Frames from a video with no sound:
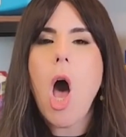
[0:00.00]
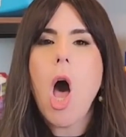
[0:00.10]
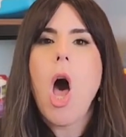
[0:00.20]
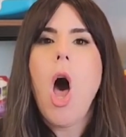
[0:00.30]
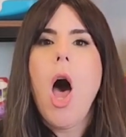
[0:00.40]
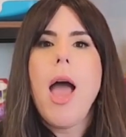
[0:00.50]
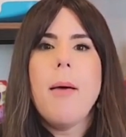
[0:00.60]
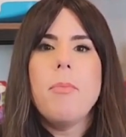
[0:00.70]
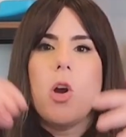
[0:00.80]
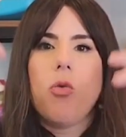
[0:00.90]

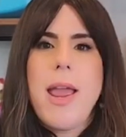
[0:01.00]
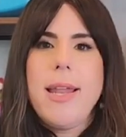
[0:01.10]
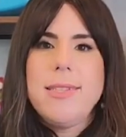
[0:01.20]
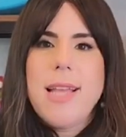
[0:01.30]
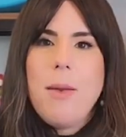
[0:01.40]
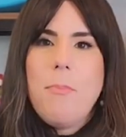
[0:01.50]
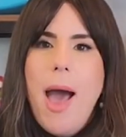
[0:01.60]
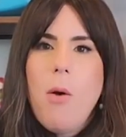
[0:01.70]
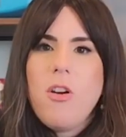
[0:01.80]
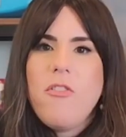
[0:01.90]
"I am the great and
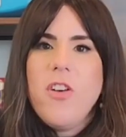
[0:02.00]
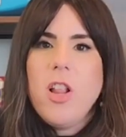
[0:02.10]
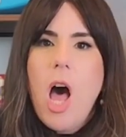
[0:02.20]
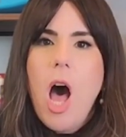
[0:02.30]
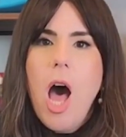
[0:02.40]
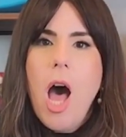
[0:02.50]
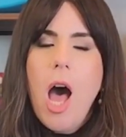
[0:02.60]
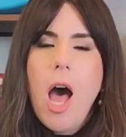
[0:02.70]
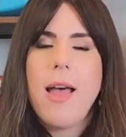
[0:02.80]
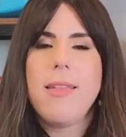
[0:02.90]
powerful
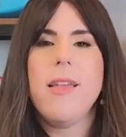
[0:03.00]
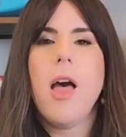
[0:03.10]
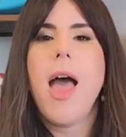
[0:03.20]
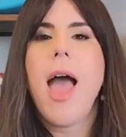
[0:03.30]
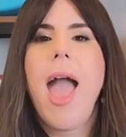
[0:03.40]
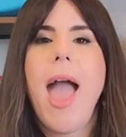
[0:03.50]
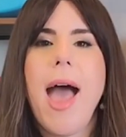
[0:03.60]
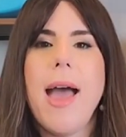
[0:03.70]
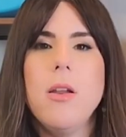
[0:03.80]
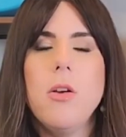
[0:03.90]
Oz."
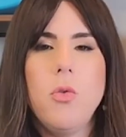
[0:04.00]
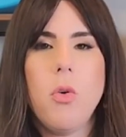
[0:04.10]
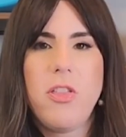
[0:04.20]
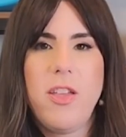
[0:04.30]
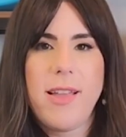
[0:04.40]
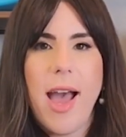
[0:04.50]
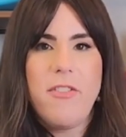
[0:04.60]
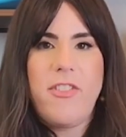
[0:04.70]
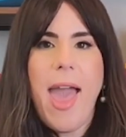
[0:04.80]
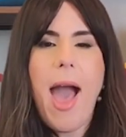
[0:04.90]
And Dorothy's
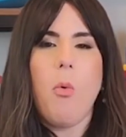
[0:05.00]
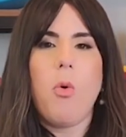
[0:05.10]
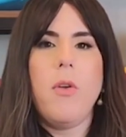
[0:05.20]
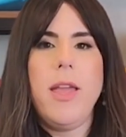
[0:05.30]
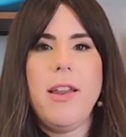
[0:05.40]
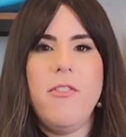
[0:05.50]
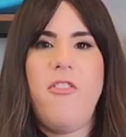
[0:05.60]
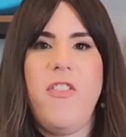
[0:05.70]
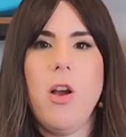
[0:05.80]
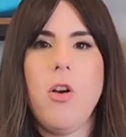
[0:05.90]
kind of cowering in
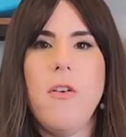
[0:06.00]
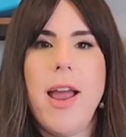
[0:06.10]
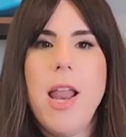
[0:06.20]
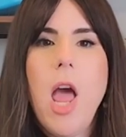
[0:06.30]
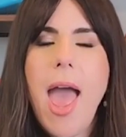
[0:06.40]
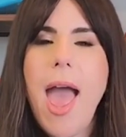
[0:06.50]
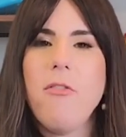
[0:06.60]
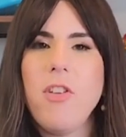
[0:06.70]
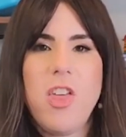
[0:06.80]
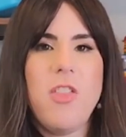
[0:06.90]
fear, and
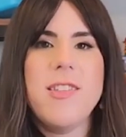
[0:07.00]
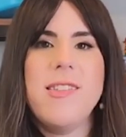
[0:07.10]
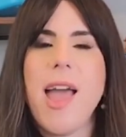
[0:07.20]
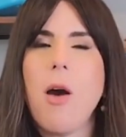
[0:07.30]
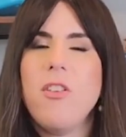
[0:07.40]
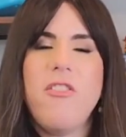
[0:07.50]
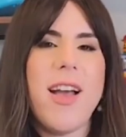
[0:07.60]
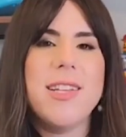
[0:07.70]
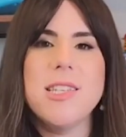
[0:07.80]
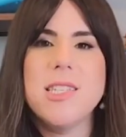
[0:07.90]
everything, the sound
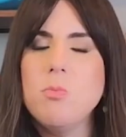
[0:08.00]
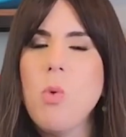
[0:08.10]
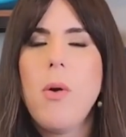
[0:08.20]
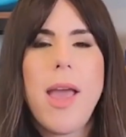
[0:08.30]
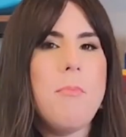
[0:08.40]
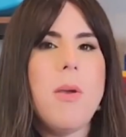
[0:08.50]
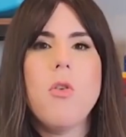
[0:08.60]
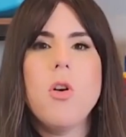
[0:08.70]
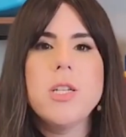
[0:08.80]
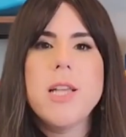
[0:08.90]
effects, the smoke and
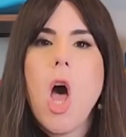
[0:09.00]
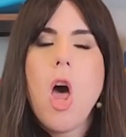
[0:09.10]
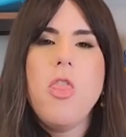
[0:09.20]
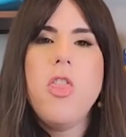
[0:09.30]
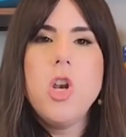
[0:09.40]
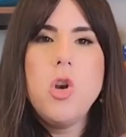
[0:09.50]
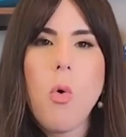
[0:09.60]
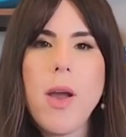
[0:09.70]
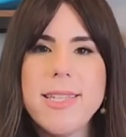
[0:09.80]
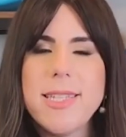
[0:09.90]
mirrors, the
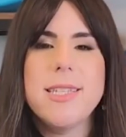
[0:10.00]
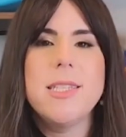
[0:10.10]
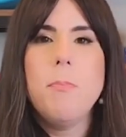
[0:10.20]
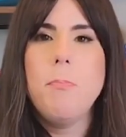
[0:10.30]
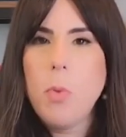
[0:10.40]
noises, the